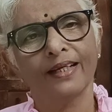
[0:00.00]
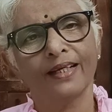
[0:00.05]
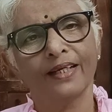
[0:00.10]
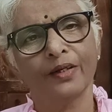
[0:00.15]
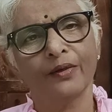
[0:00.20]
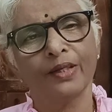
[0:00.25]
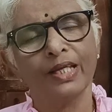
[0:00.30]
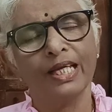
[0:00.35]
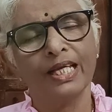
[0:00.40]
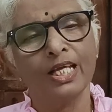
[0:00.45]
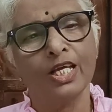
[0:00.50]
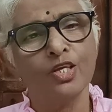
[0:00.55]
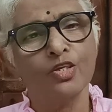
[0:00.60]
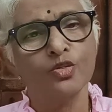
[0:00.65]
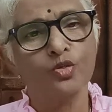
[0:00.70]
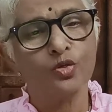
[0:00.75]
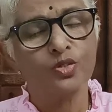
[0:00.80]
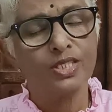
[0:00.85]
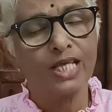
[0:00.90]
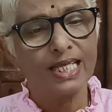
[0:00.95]
Okay,
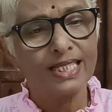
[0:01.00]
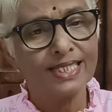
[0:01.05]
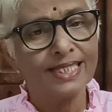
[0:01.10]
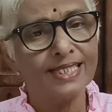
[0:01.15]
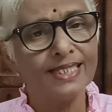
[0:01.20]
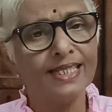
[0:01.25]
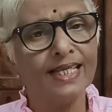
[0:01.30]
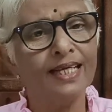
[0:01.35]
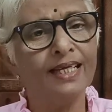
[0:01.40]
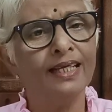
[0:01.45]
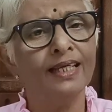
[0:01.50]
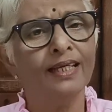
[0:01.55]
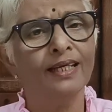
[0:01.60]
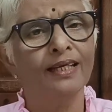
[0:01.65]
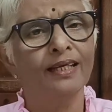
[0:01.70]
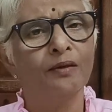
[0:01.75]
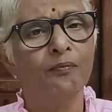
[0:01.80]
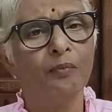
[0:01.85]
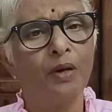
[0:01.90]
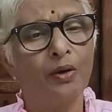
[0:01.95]
so such is the
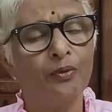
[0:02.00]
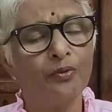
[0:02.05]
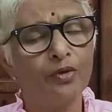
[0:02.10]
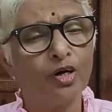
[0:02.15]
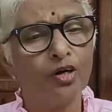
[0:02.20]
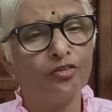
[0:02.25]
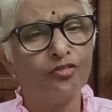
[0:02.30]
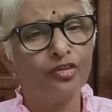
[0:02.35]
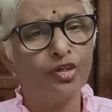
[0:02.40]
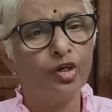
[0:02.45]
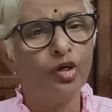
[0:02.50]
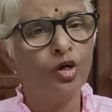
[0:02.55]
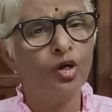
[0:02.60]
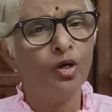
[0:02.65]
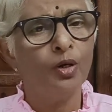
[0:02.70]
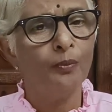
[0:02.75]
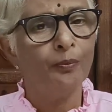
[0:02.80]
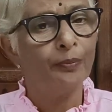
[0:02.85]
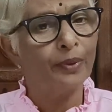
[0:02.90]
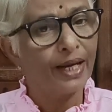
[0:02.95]
power of your
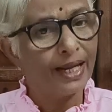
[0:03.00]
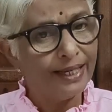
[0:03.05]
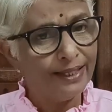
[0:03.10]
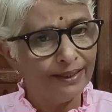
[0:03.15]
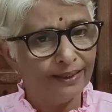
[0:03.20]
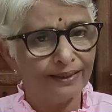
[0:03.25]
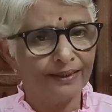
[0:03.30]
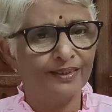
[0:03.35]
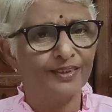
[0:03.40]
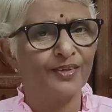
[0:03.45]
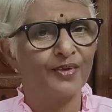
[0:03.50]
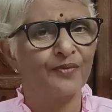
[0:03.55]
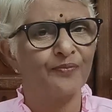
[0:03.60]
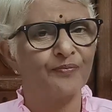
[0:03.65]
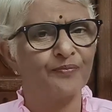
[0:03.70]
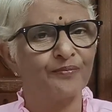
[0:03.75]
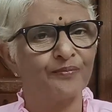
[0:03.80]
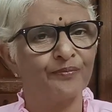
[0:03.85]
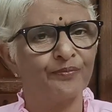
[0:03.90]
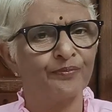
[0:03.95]
prayer.
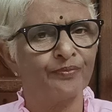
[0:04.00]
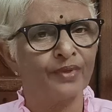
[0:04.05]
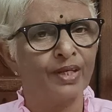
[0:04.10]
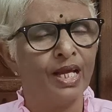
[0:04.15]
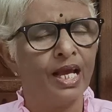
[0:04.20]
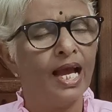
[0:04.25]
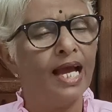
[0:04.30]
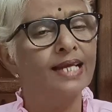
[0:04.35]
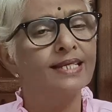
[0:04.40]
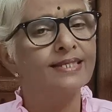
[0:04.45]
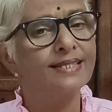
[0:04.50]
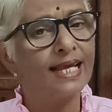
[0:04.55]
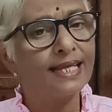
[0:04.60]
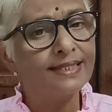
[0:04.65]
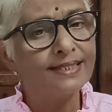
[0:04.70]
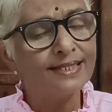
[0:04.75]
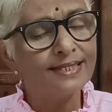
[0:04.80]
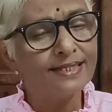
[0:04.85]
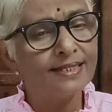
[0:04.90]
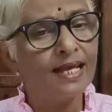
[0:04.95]
And
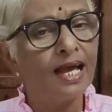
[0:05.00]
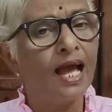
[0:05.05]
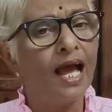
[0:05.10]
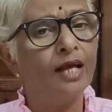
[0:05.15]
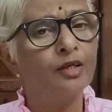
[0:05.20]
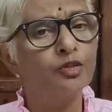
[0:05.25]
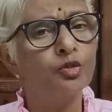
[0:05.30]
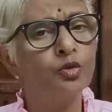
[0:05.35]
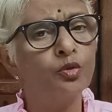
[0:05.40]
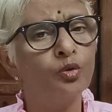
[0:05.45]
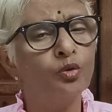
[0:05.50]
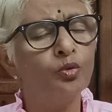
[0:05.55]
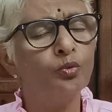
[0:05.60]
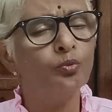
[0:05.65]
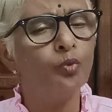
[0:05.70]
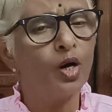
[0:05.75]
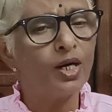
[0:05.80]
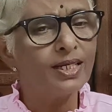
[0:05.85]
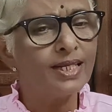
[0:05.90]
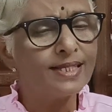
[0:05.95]
such is, so
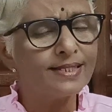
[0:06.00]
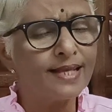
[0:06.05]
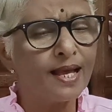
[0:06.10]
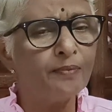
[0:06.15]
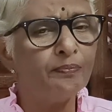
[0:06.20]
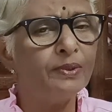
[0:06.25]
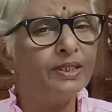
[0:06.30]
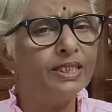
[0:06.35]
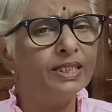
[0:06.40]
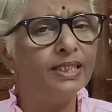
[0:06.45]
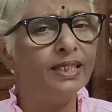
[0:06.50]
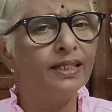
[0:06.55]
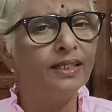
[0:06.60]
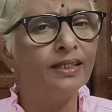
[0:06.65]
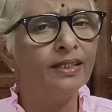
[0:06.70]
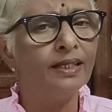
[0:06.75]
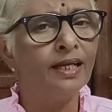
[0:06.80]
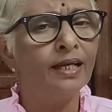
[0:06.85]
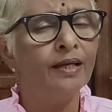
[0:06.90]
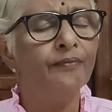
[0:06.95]
what has happened
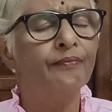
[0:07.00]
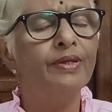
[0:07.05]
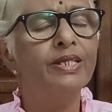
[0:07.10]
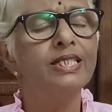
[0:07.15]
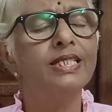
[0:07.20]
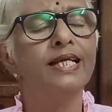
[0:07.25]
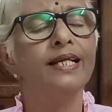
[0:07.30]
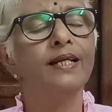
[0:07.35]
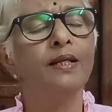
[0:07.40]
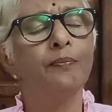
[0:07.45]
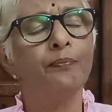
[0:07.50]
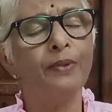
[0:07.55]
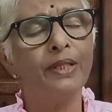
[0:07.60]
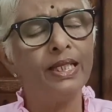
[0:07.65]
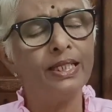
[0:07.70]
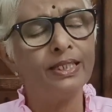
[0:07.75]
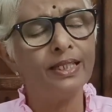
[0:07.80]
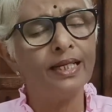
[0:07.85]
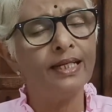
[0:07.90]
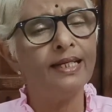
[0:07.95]
here, when she
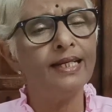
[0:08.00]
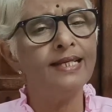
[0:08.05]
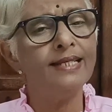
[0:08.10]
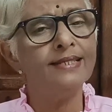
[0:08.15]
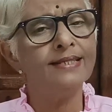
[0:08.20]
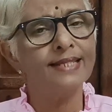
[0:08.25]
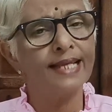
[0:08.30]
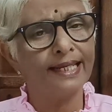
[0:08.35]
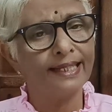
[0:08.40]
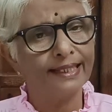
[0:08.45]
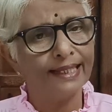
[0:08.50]
repeatedly said